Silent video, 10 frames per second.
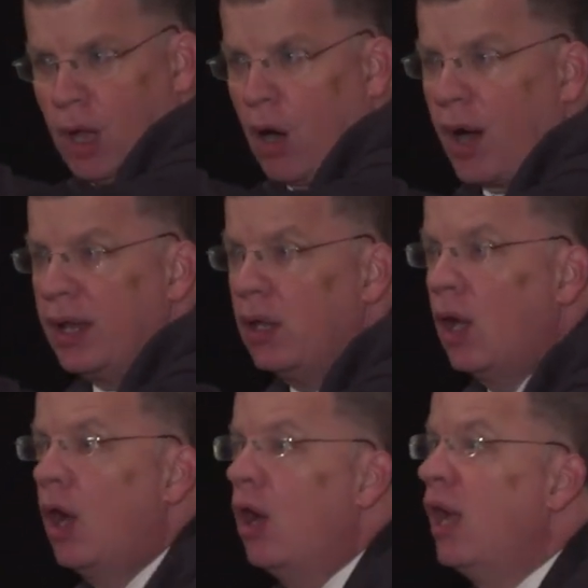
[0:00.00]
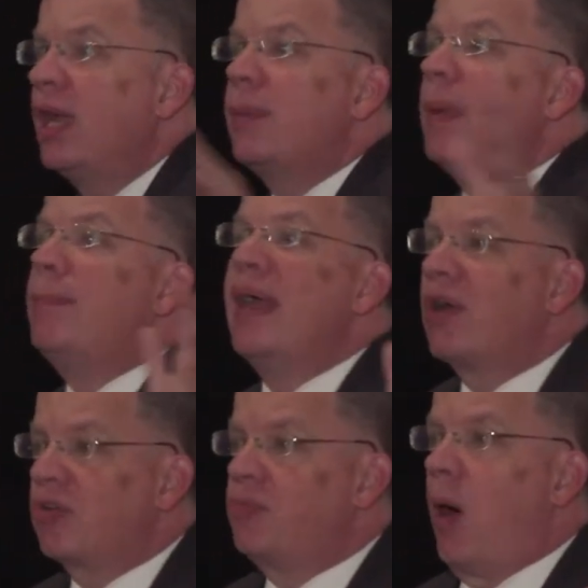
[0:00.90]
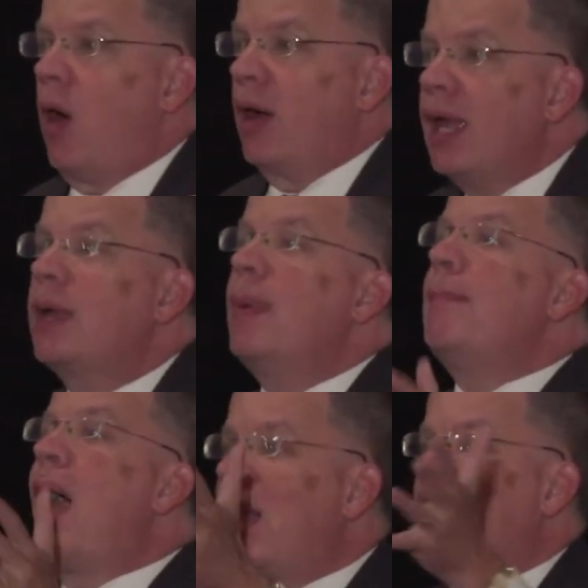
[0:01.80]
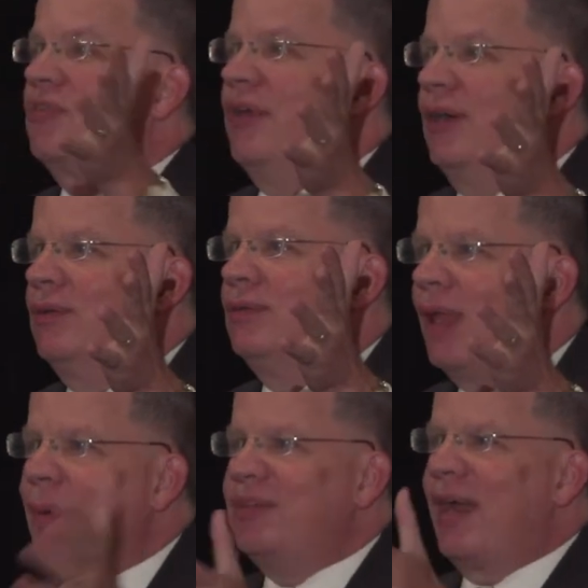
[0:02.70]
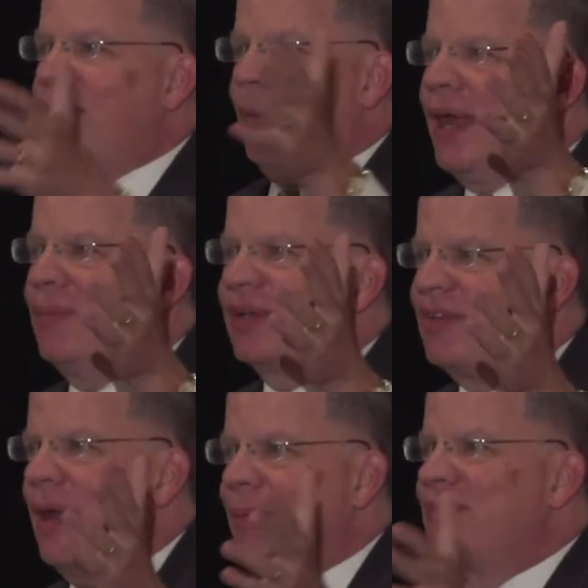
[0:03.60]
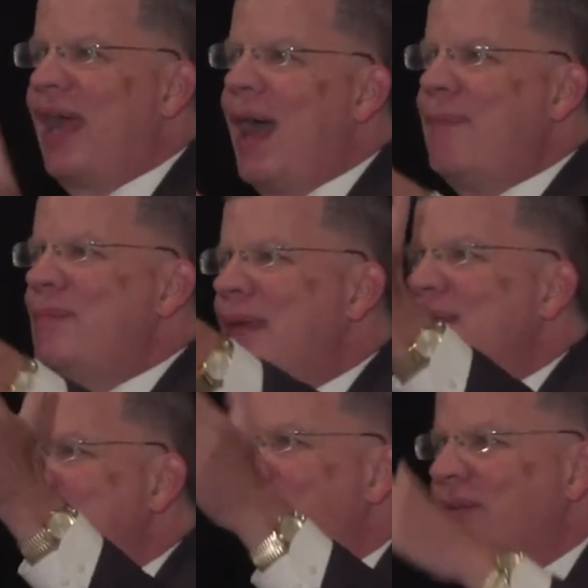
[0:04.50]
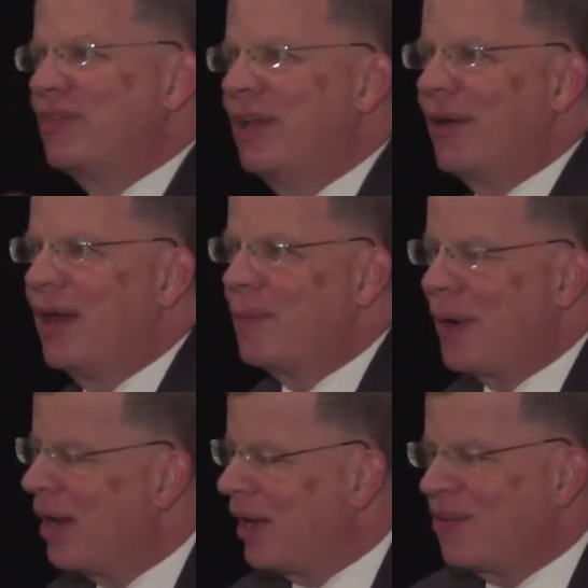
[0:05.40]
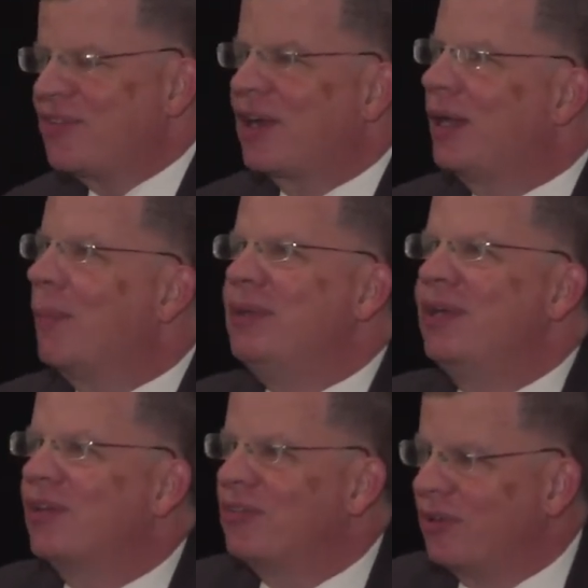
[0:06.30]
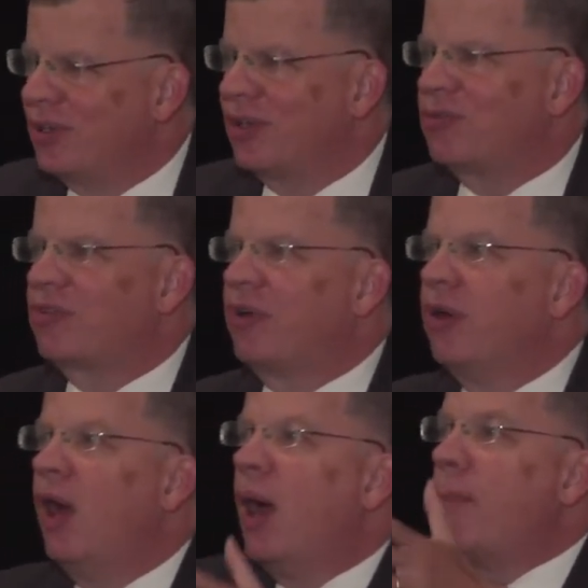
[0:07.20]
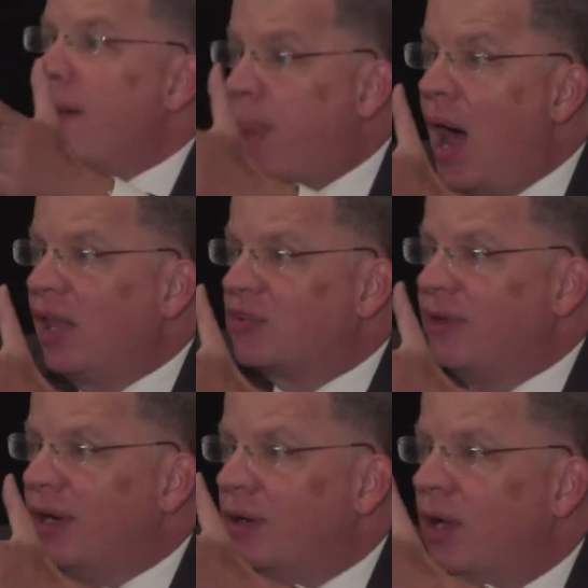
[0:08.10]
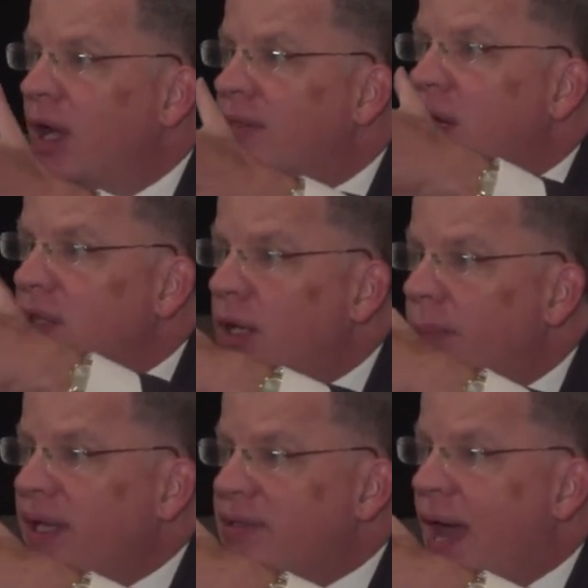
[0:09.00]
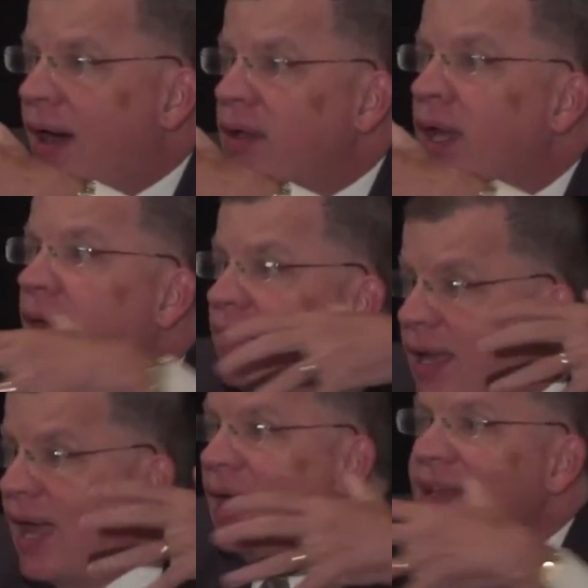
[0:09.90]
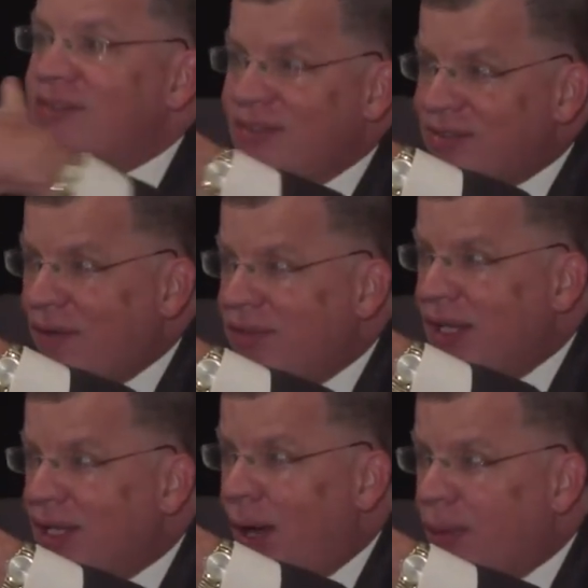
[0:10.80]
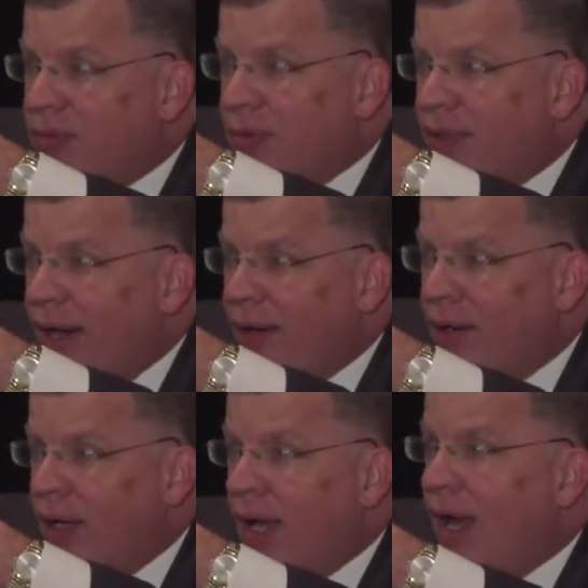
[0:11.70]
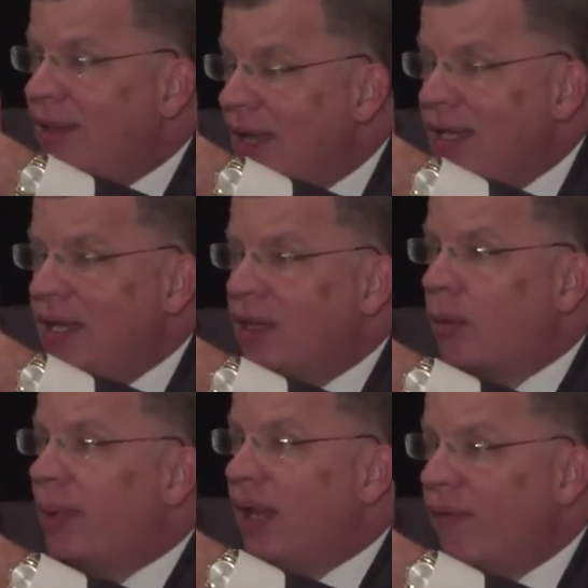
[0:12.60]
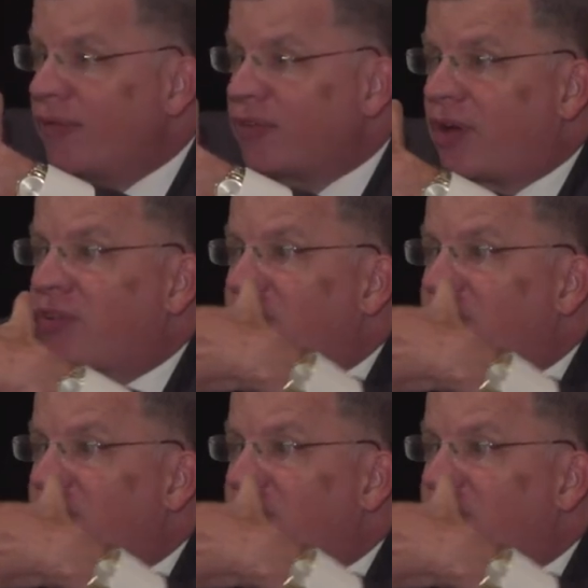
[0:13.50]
All right? It could be big or small. It could be Pollocksville. Let me take a random example to happen to be known to Senator Harry Brown, not sucking up to you because of your district, sir. But in Pollocksville, they're a little bitty town, and they got NC-17 coming through there, and they need a little bit of infrastructure